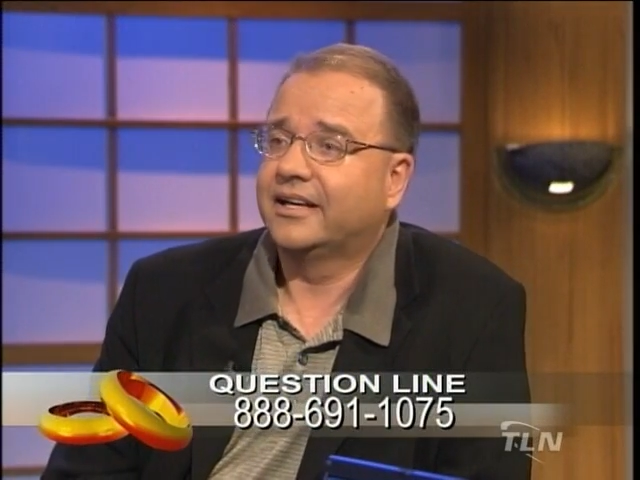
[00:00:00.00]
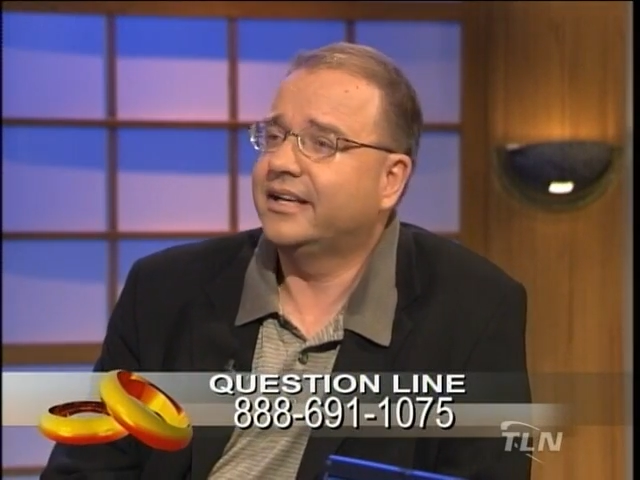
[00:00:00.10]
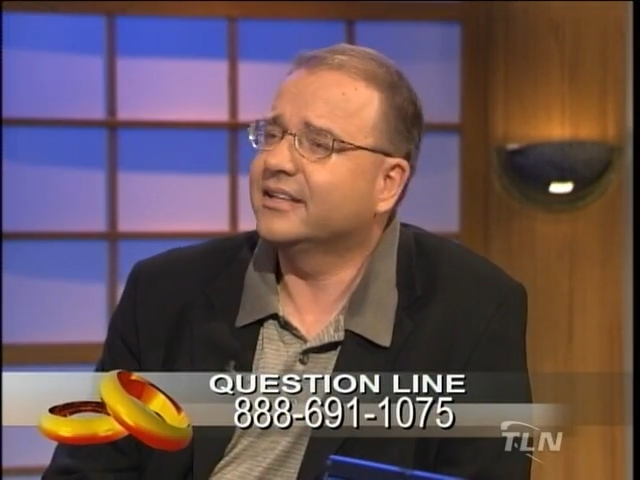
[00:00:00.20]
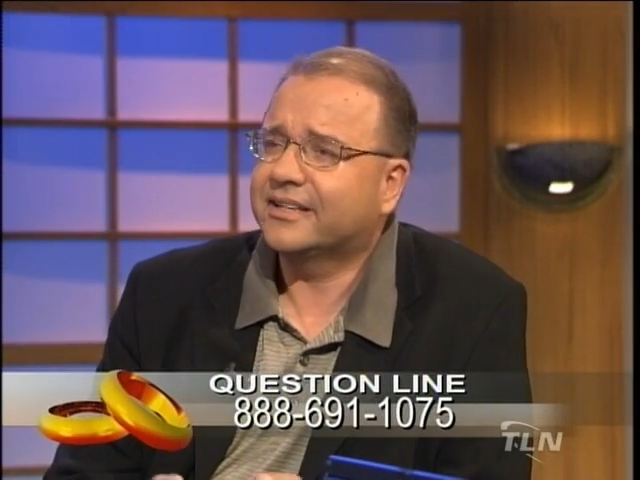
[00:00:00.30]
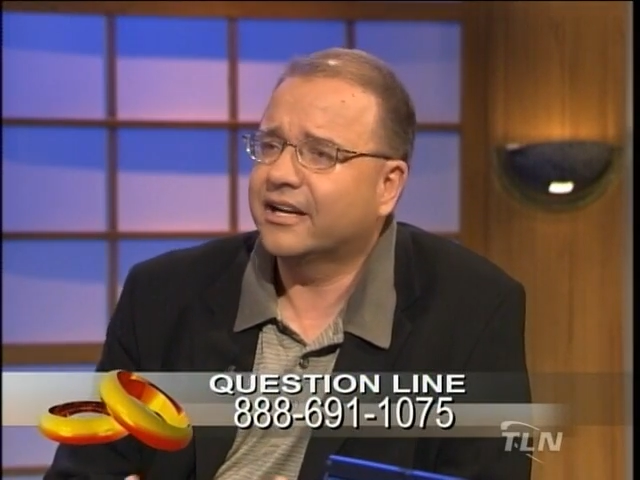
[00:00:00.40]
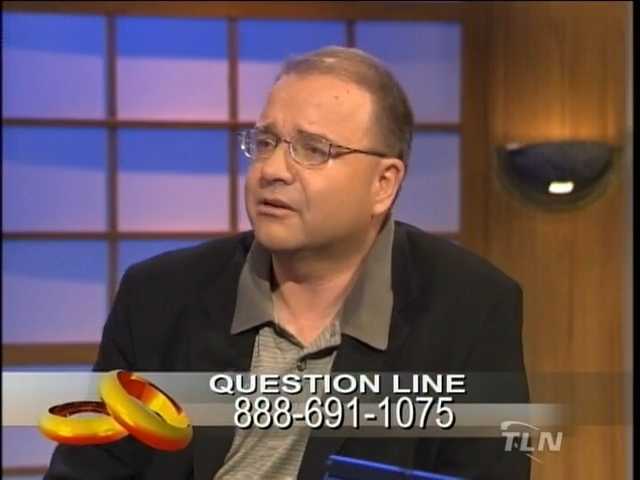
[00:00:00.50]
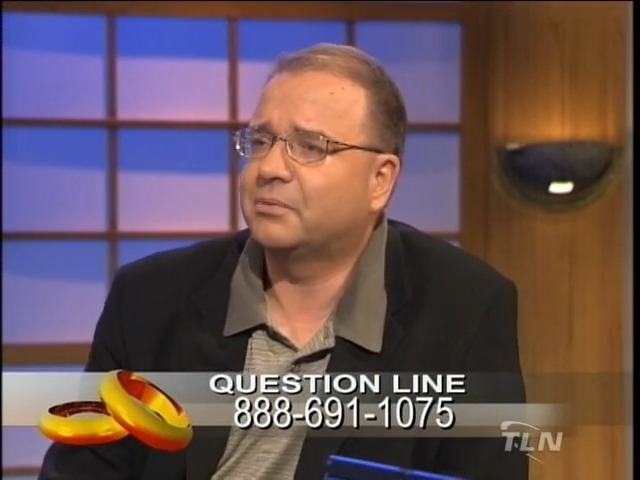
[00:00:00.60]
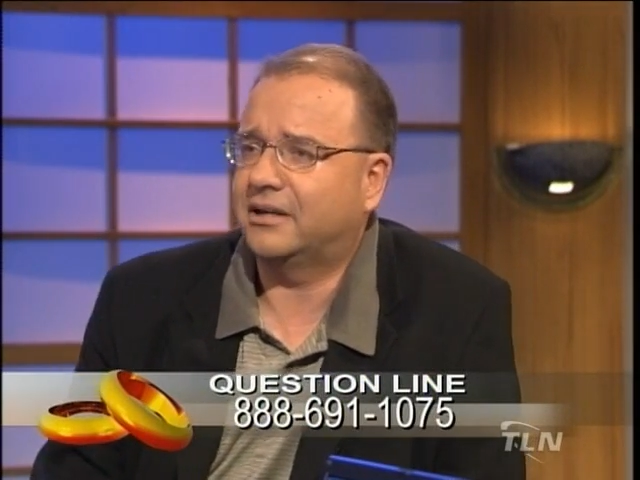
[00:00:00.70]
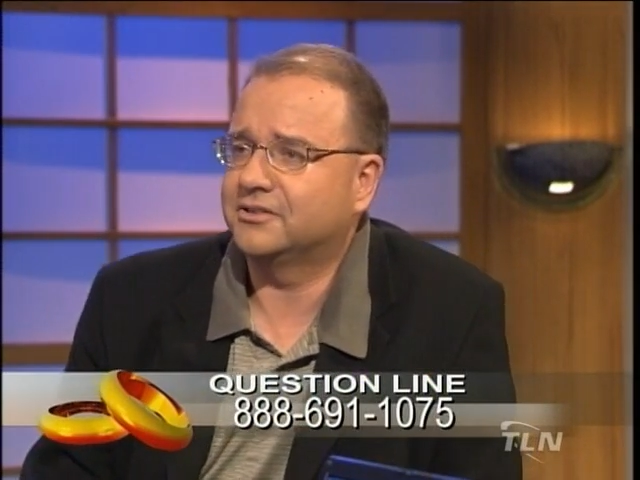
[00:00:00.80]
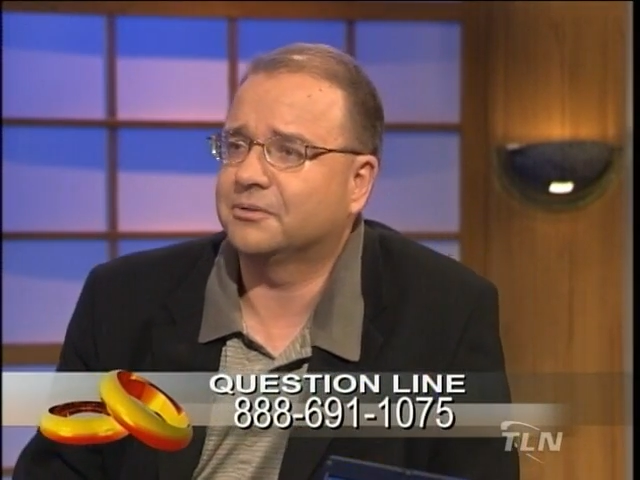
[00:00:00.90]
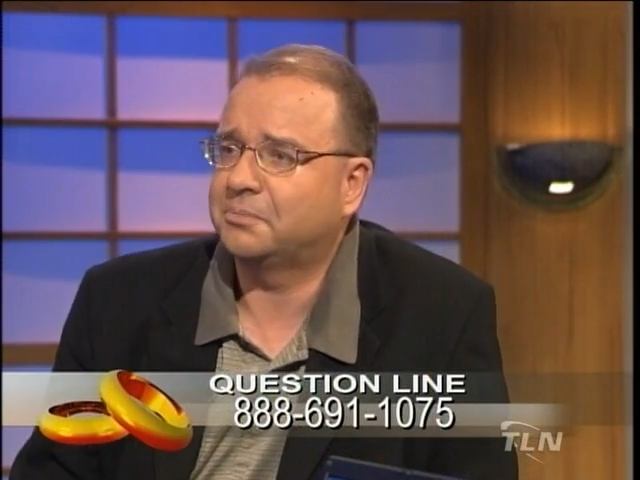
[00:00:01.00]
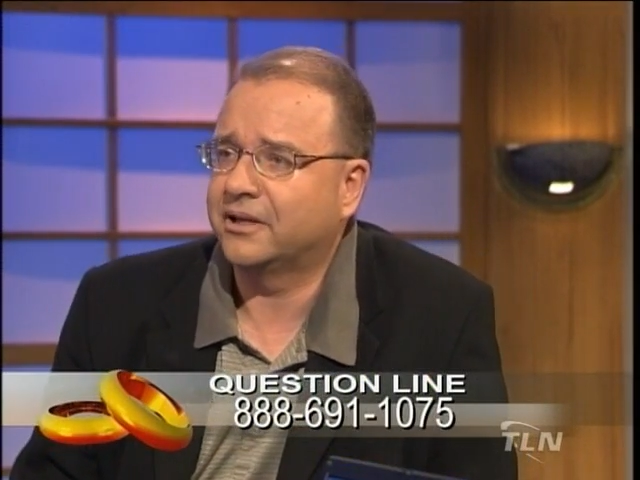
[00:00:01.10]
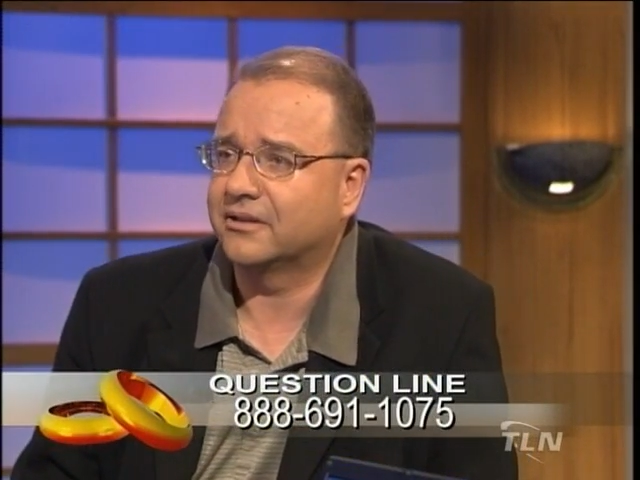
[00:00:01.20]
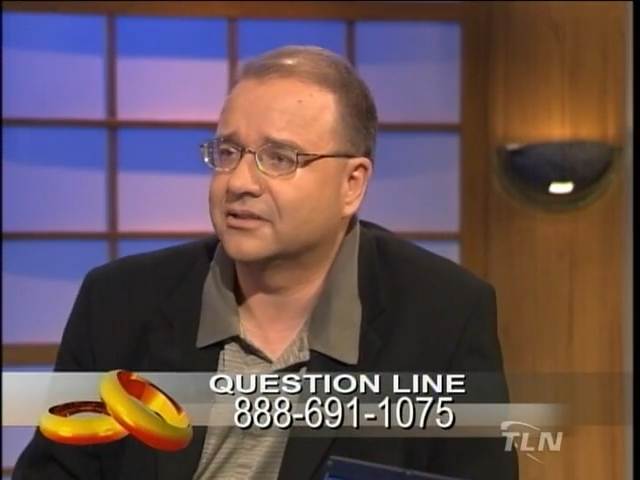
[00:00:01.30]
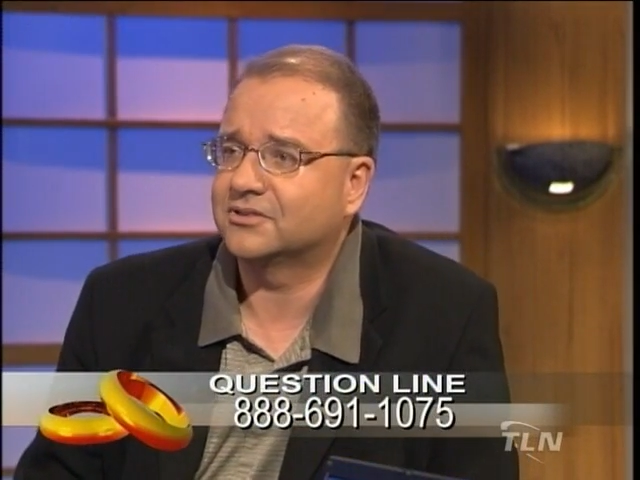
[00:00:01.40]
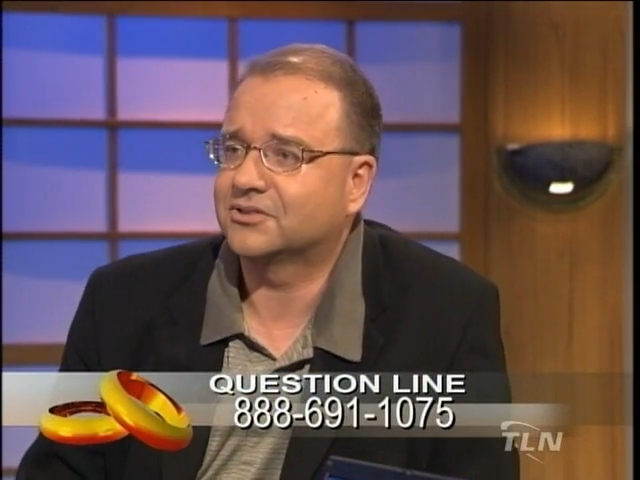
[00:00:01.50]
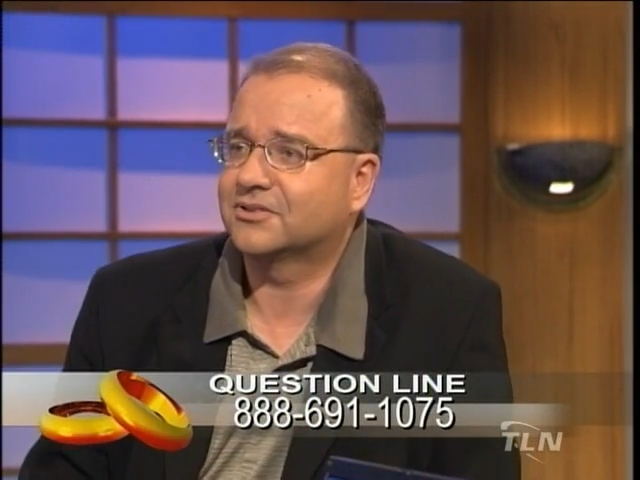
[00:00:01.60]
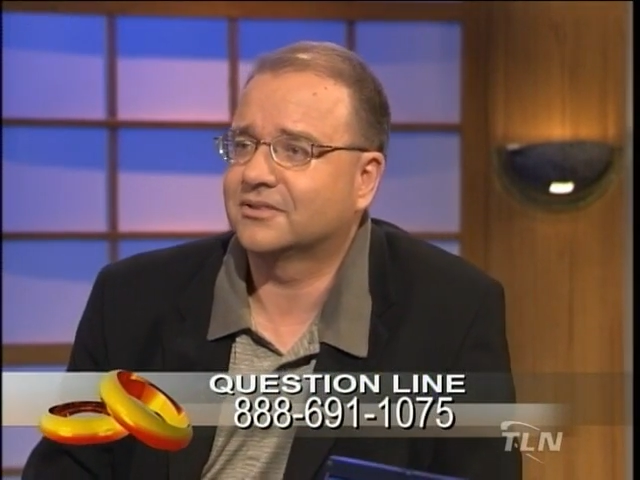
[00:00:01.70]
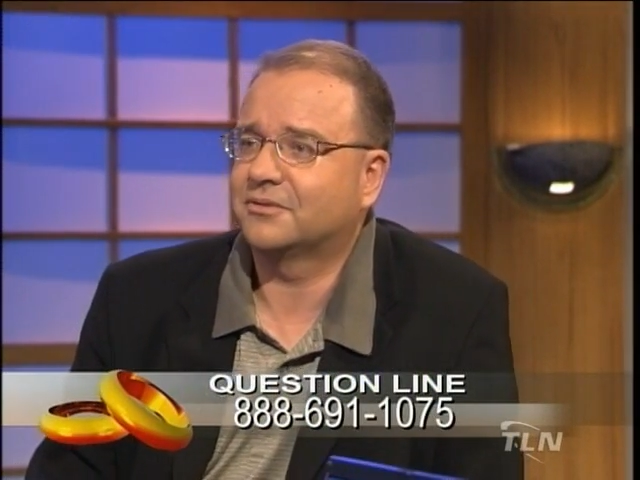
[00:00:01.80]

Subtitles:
He didn't care about his appearance.